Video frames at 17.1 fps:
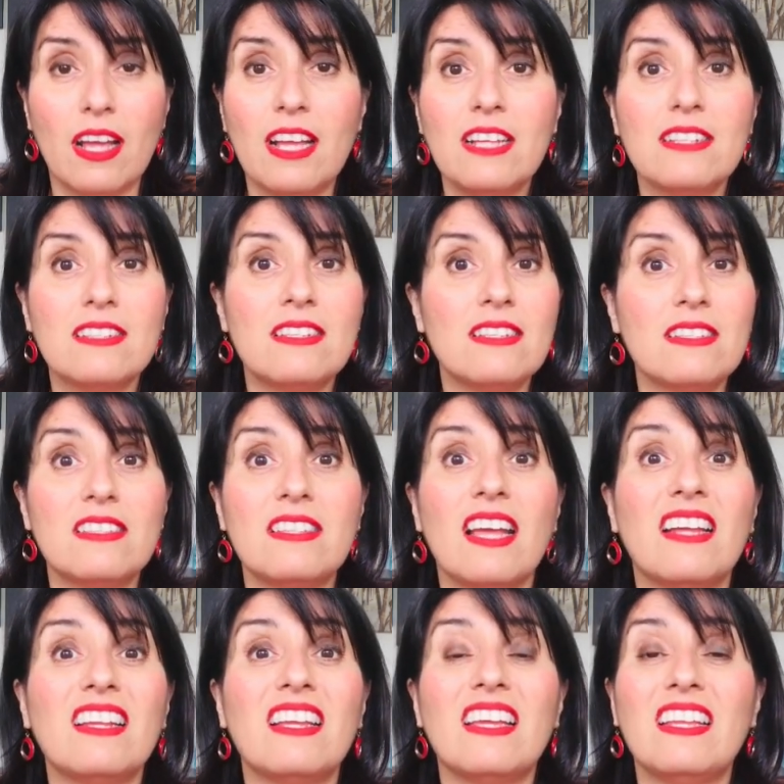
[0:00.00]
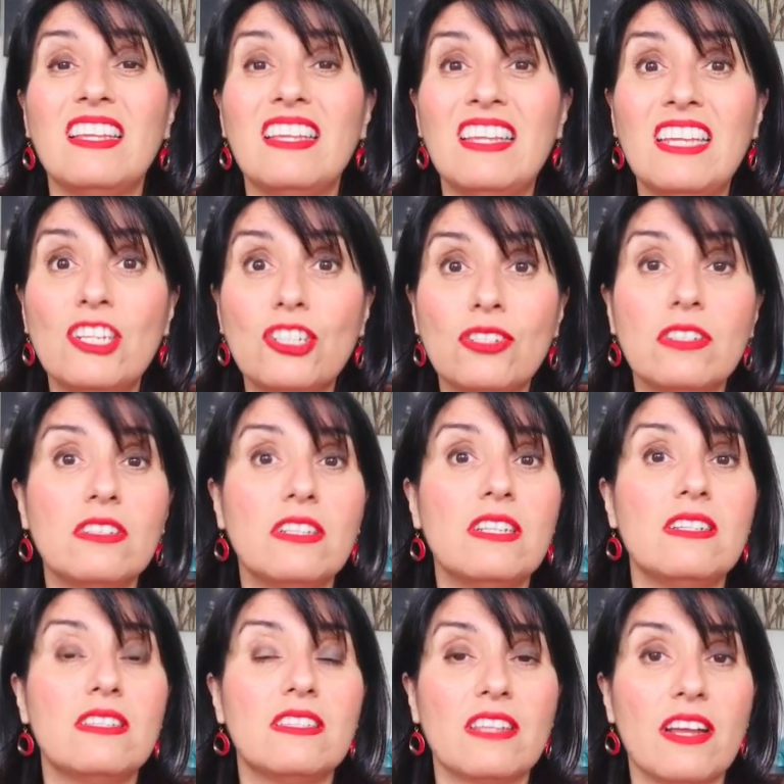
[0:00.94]
since he had initially
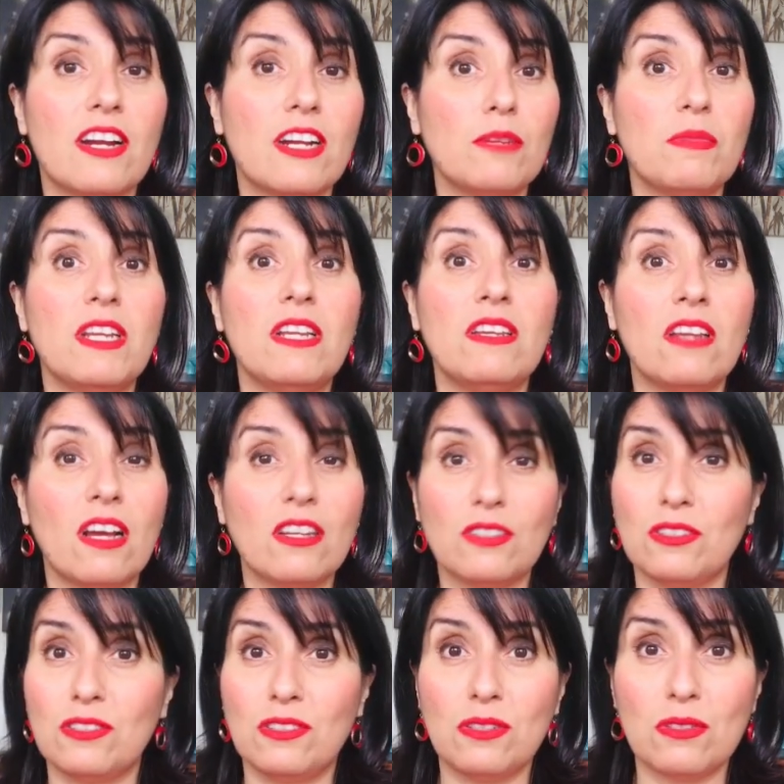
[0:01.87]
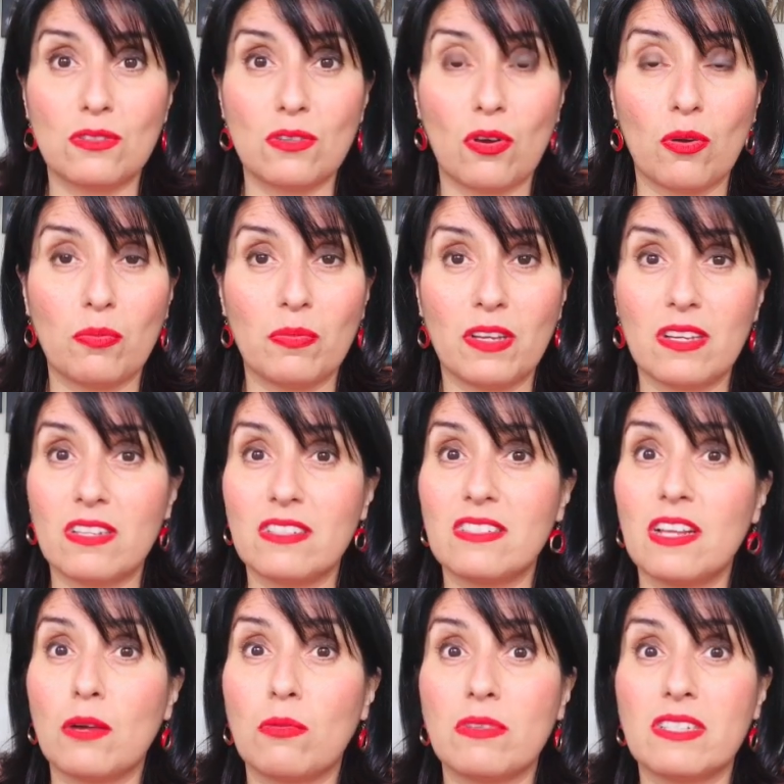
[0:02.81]
scared me not to do so because
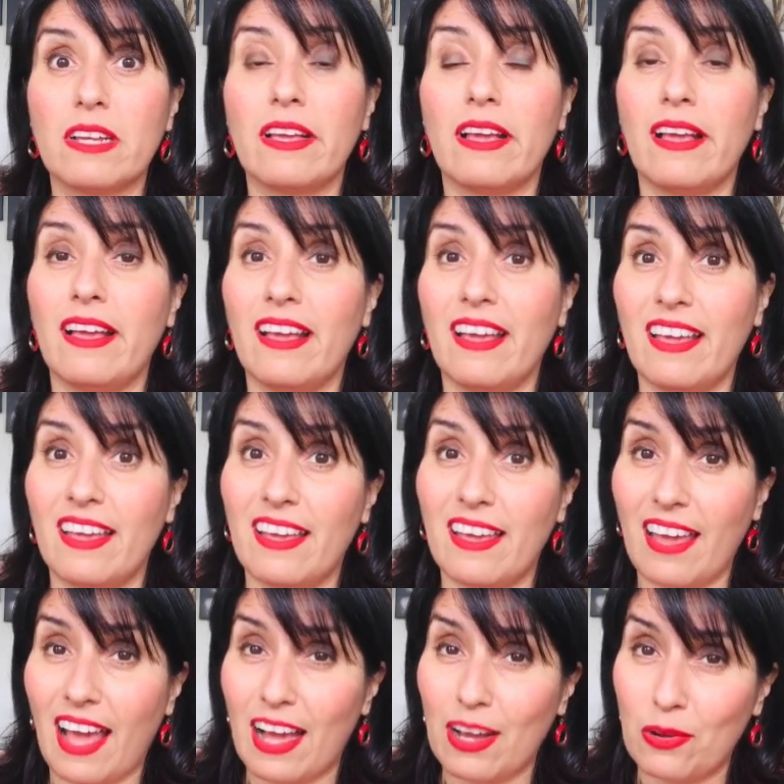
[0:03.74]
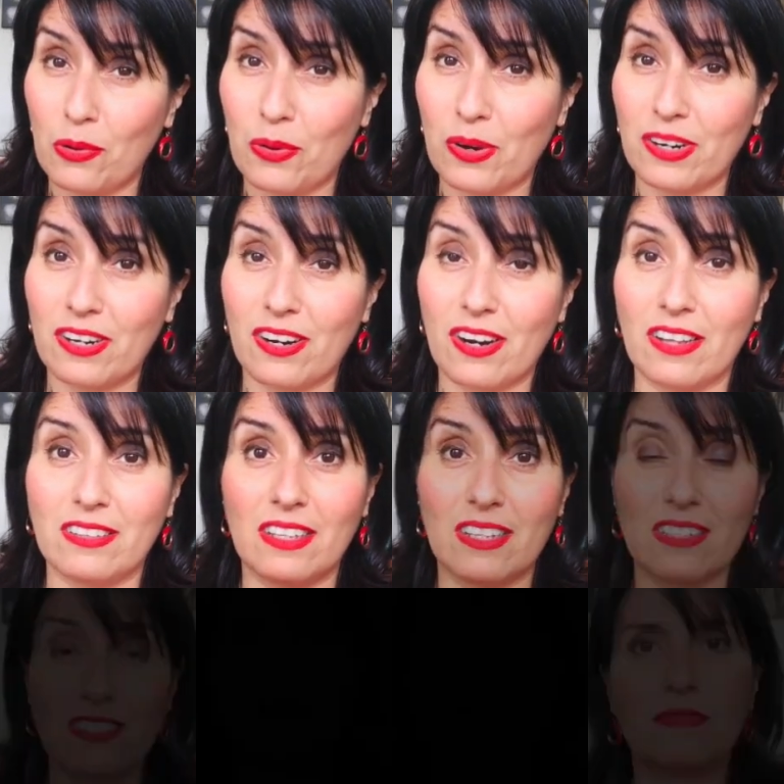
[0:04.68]
there was a gag order on
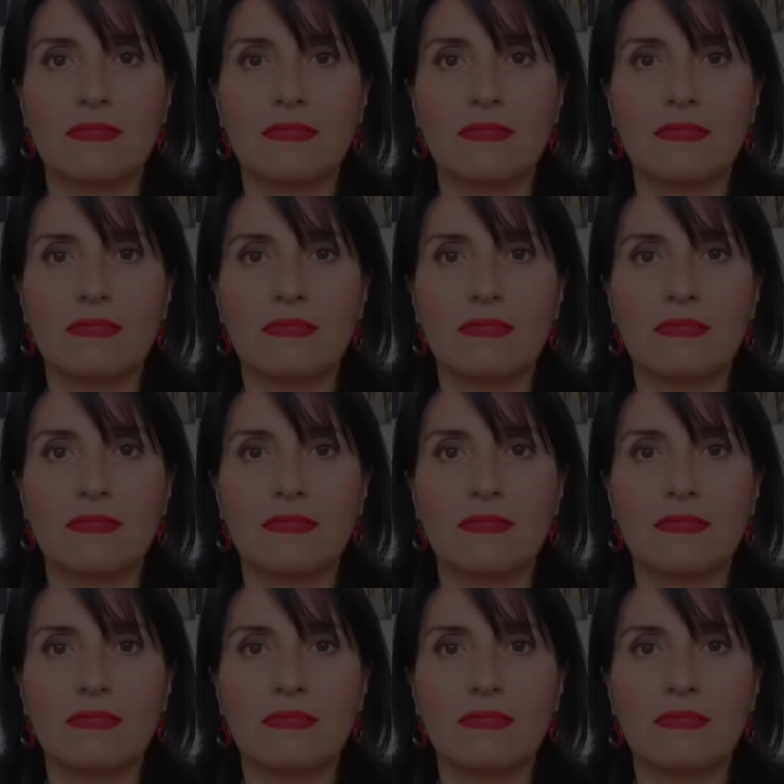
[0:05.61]
this.